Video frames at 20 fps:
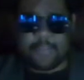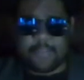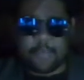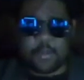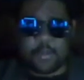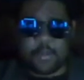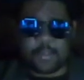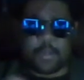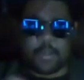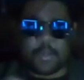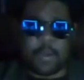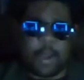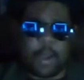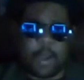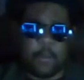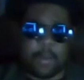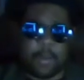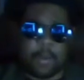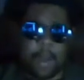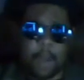more so how
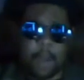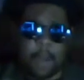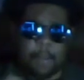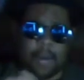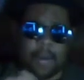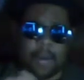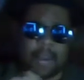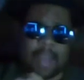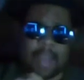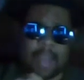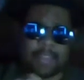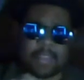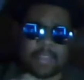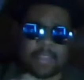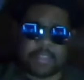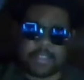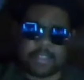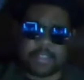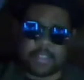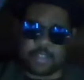when how Barry I think
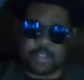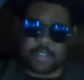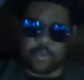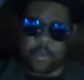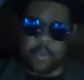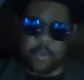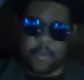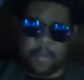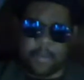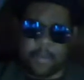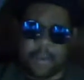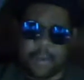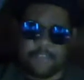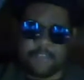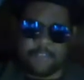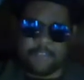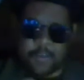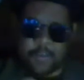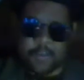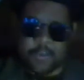this is the story where Barry
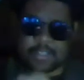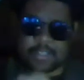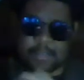first